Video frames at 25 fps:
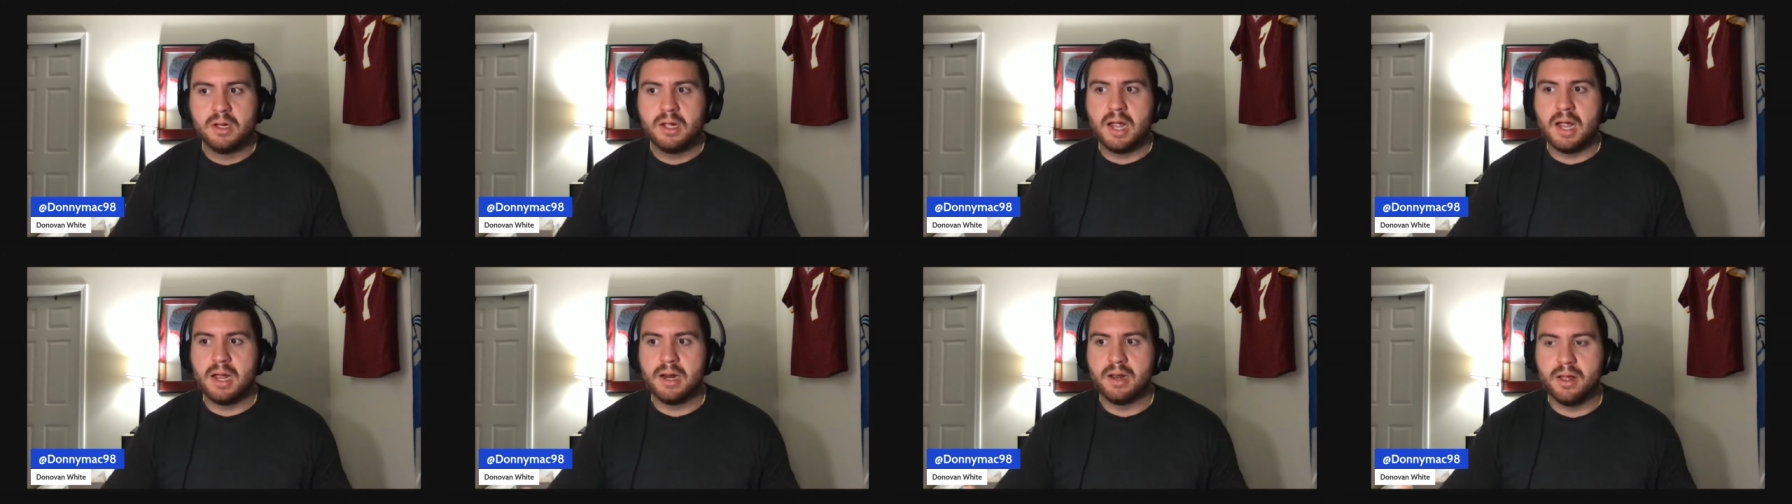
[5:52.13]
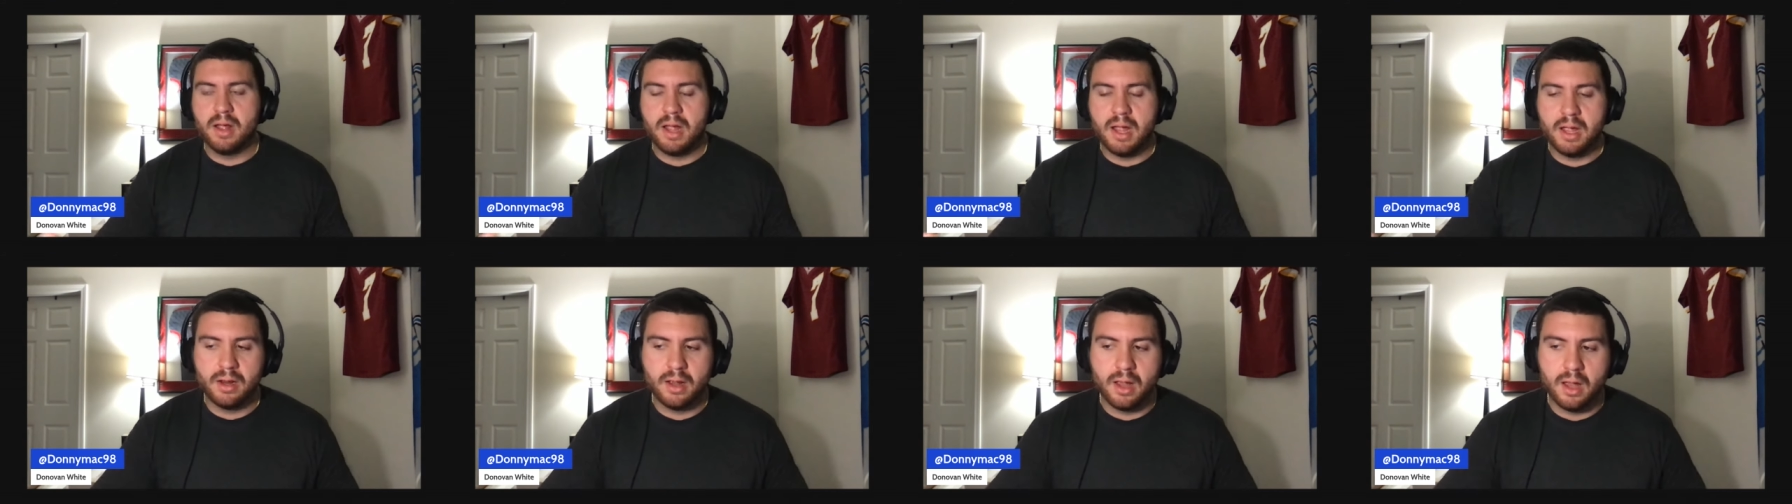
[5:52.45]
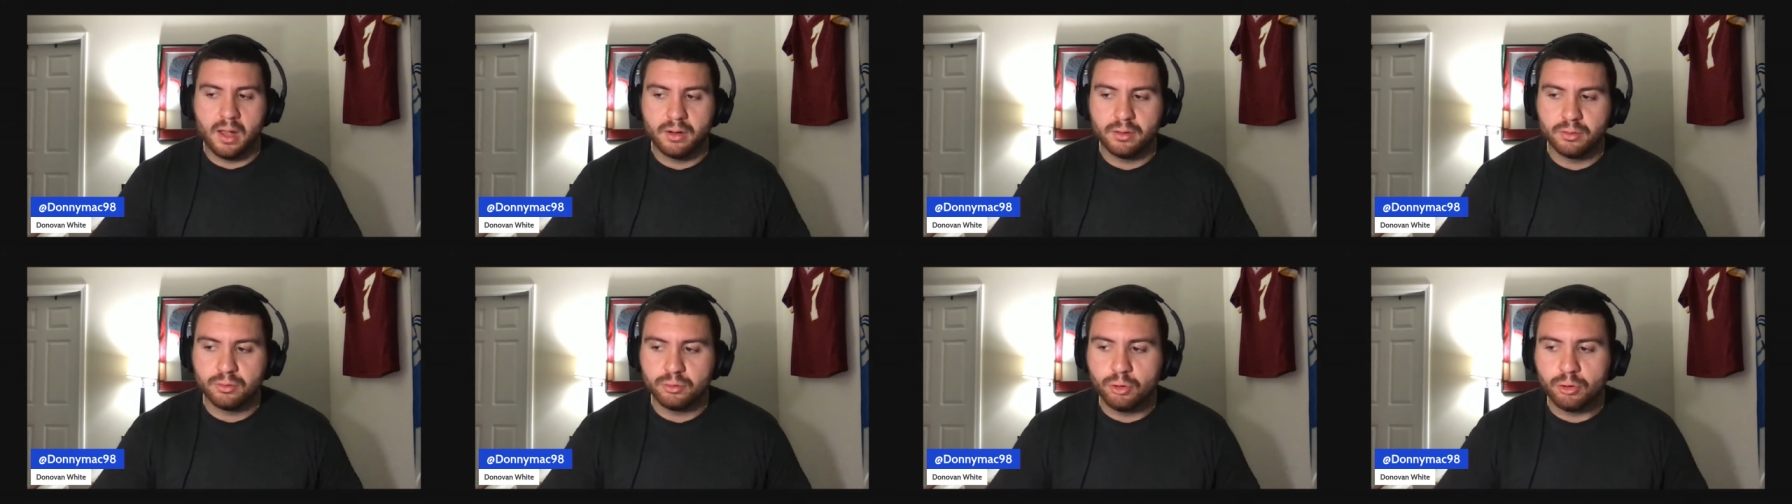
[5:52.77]
and, and,
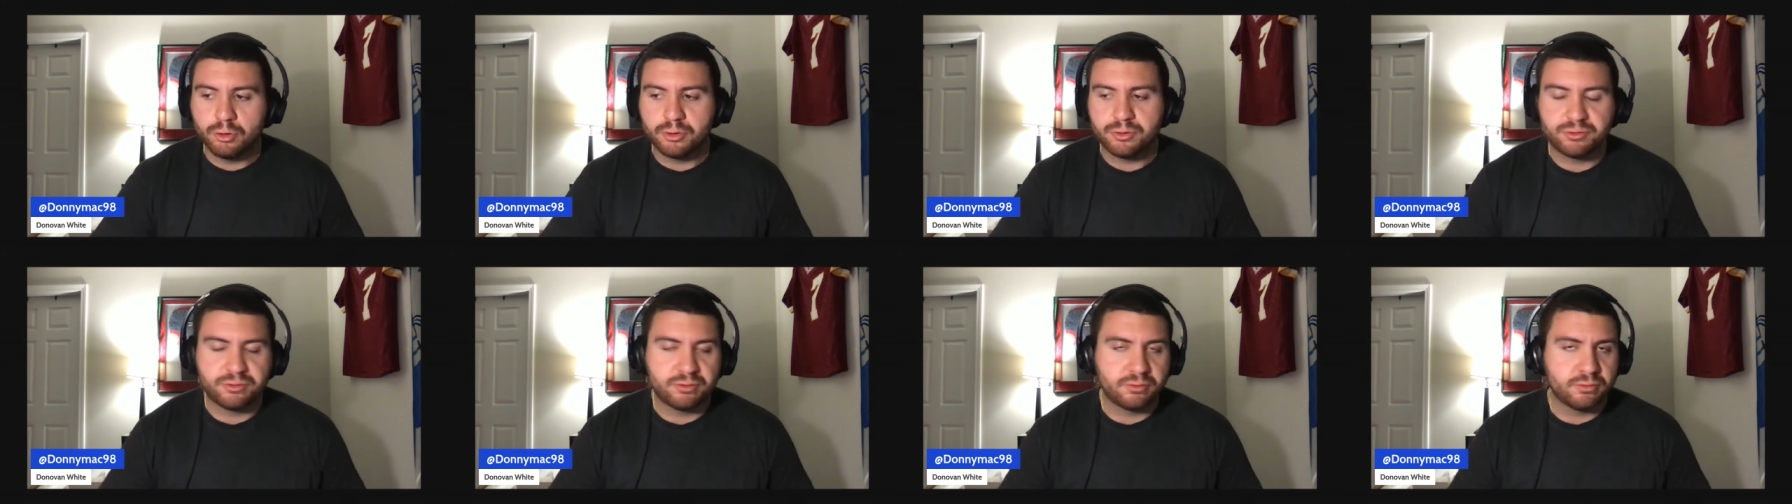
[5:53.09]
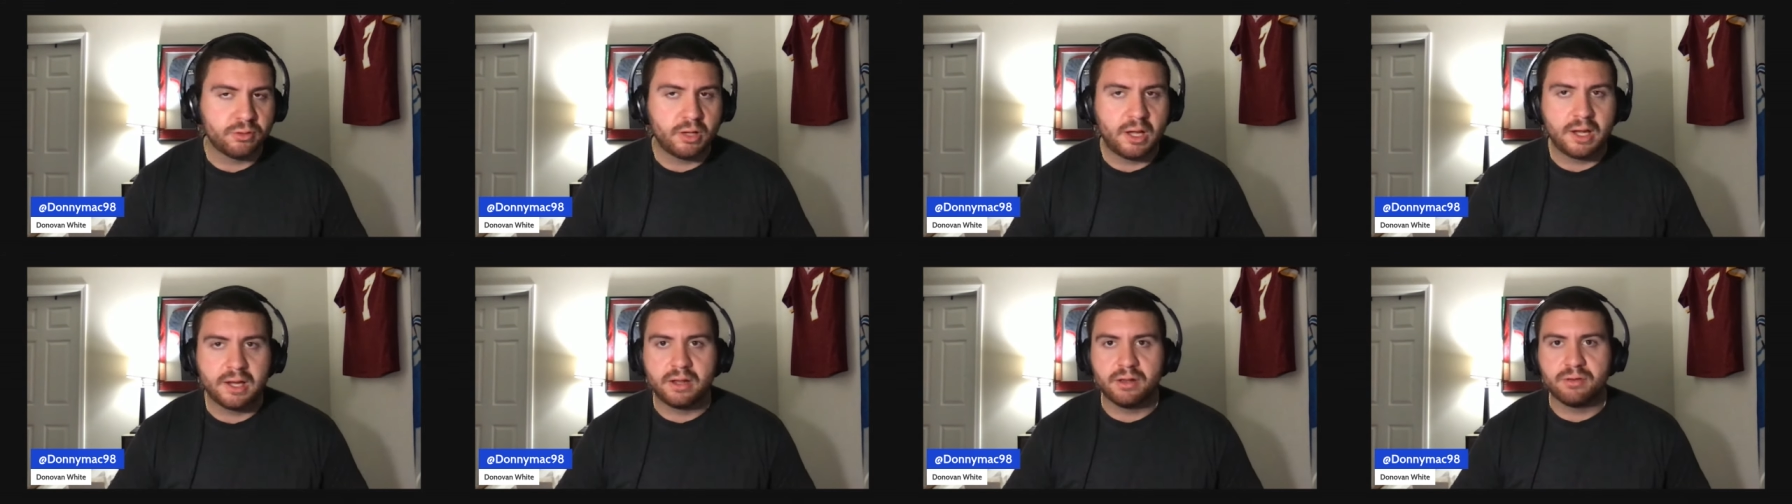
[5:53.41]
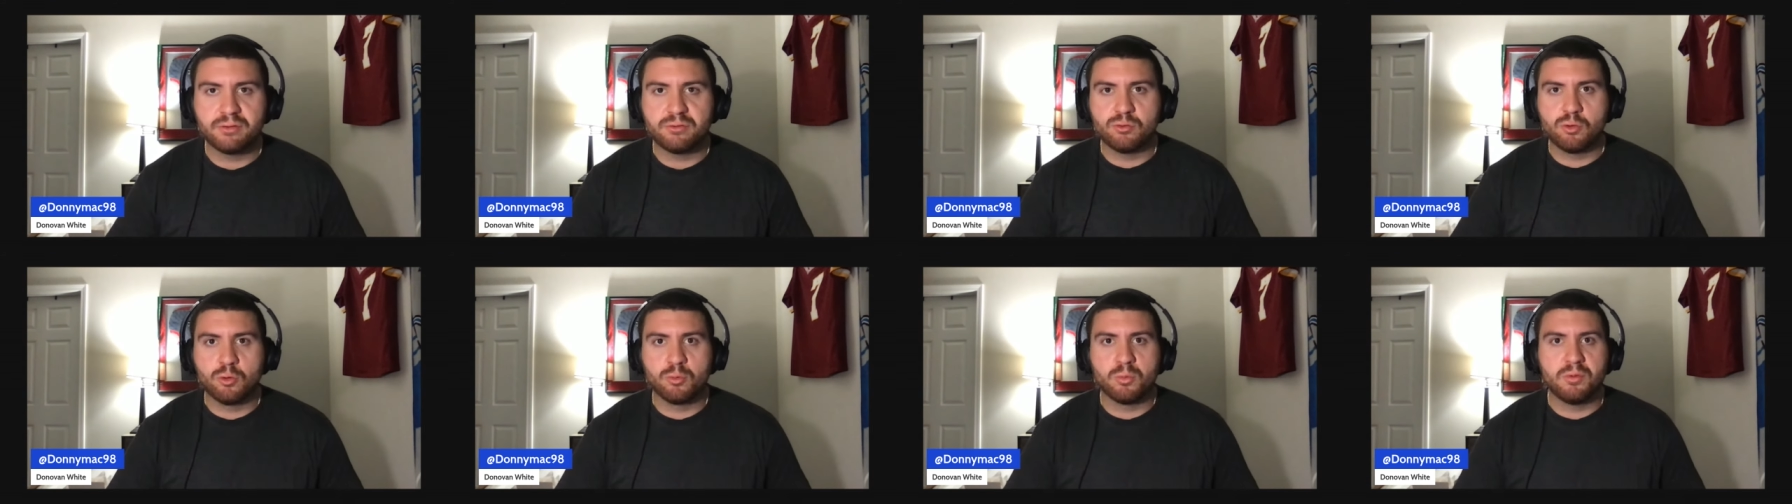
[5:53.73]
and looks like
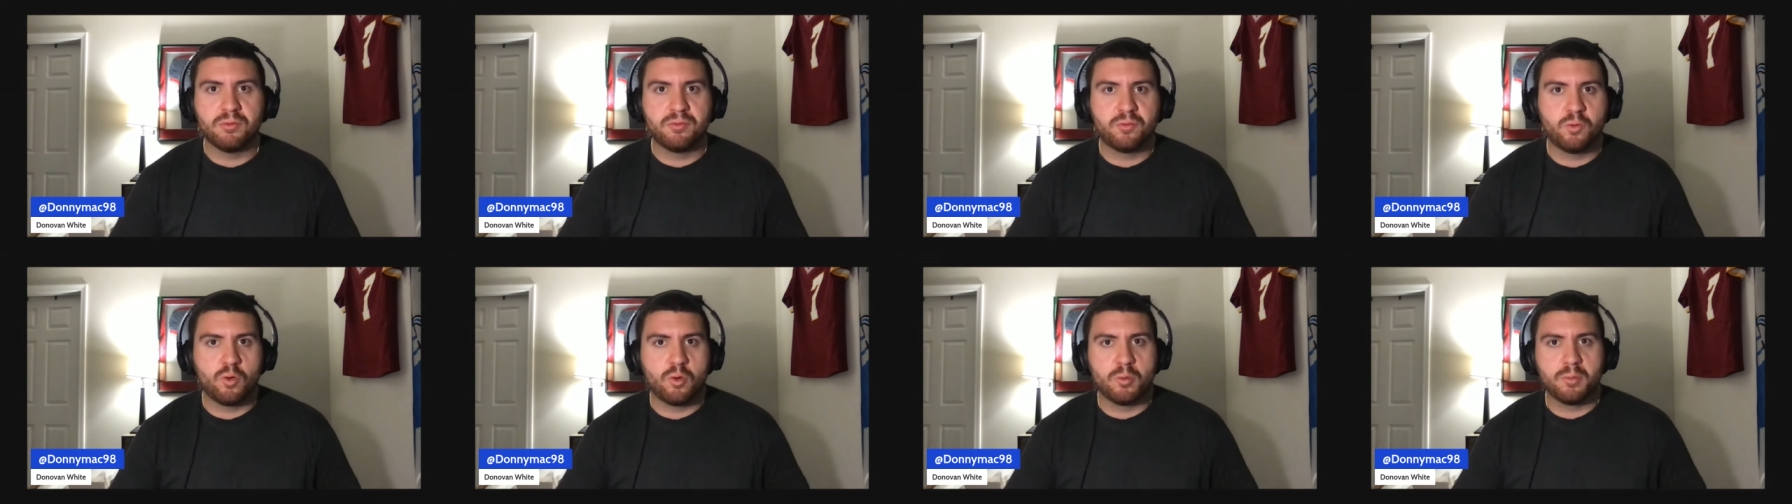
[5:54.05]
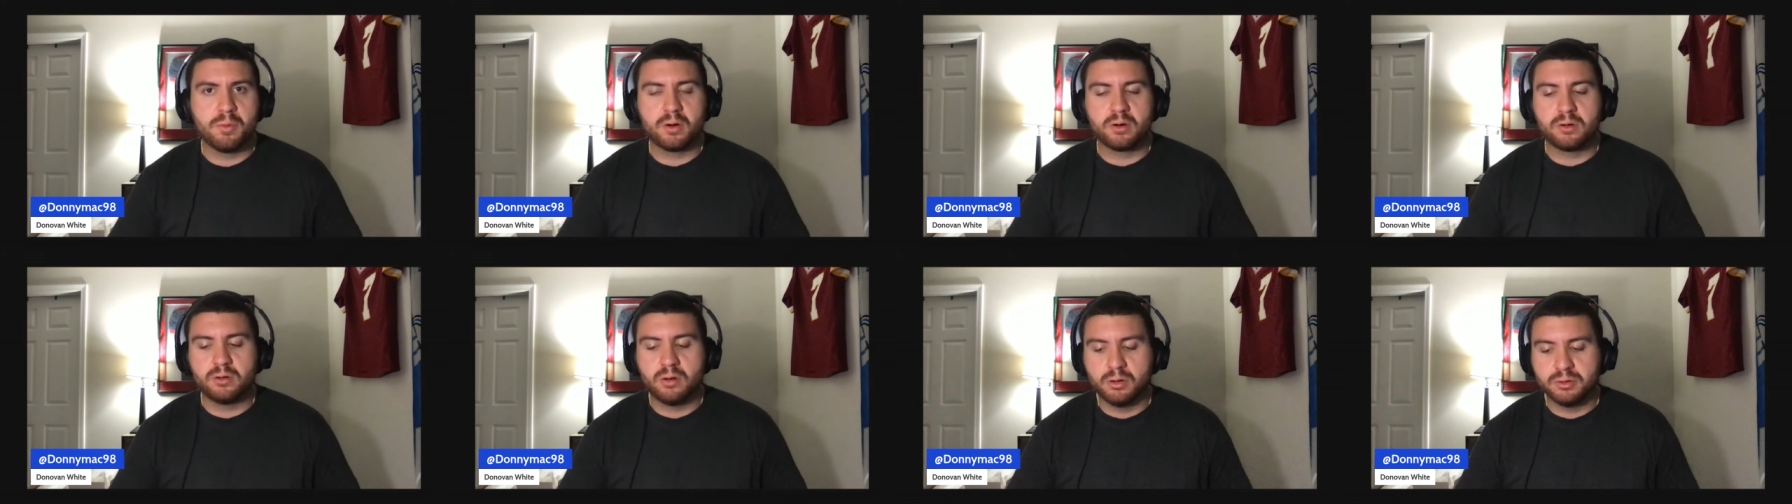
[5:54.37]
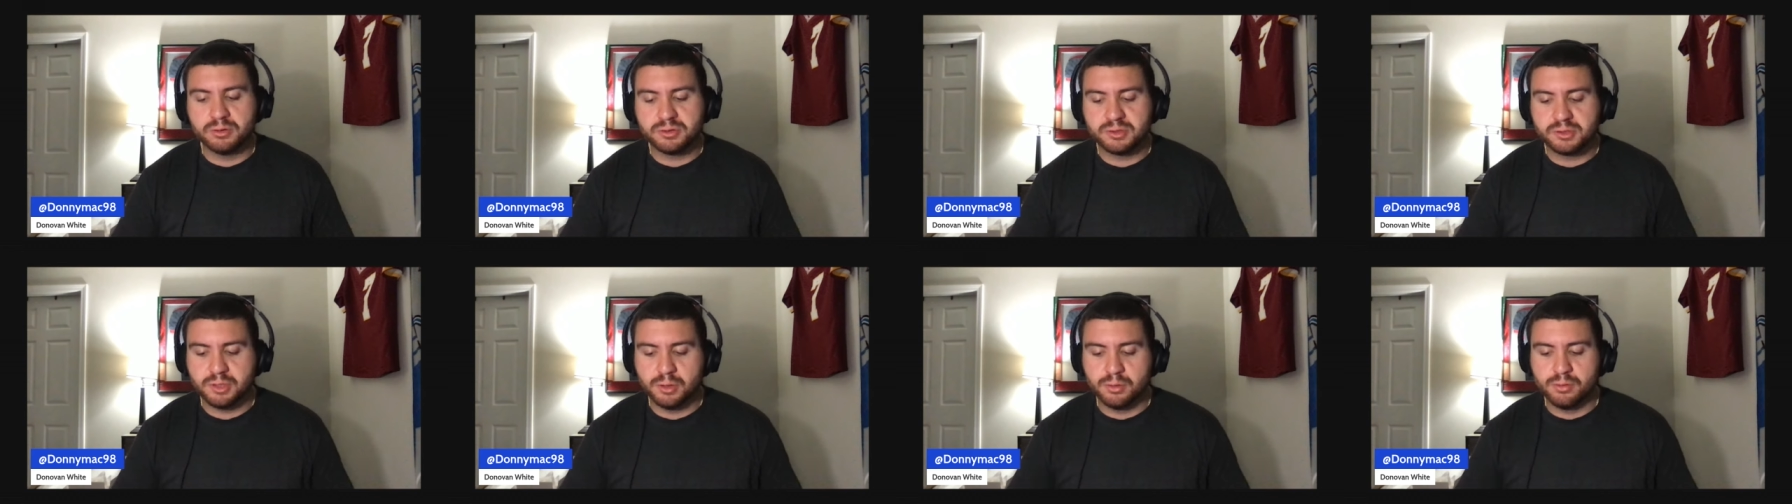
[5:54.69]
his normal form or
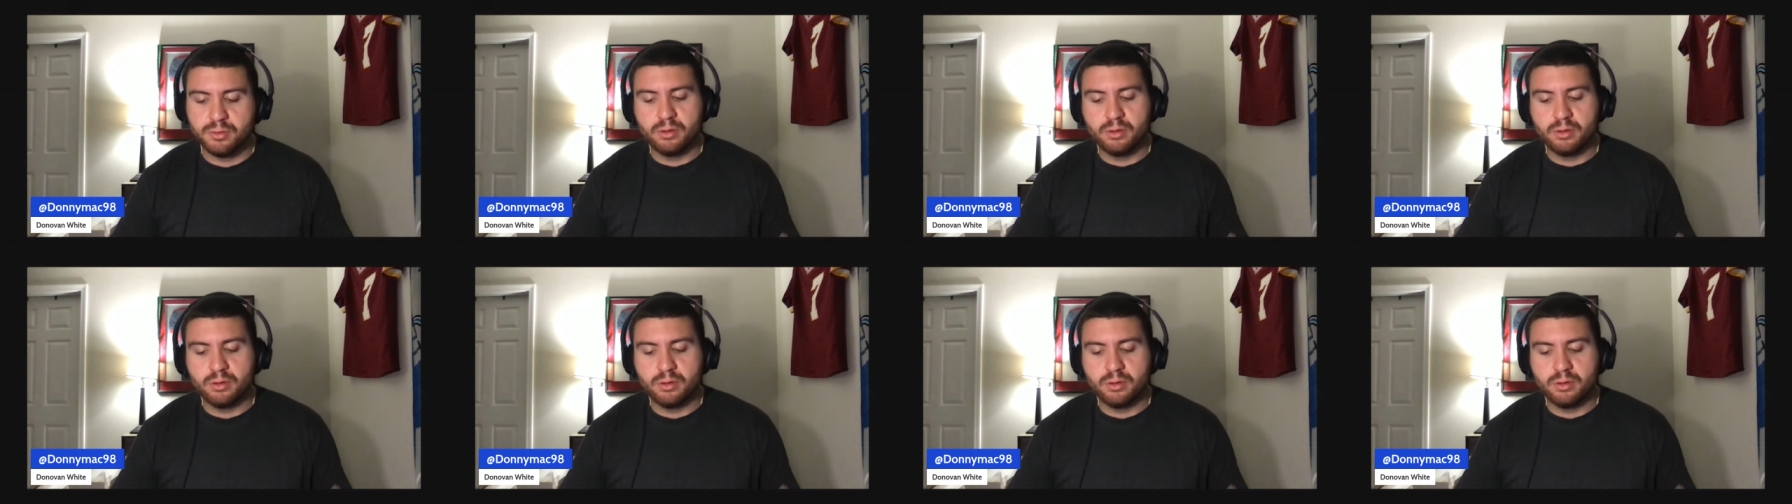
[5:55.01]
close to.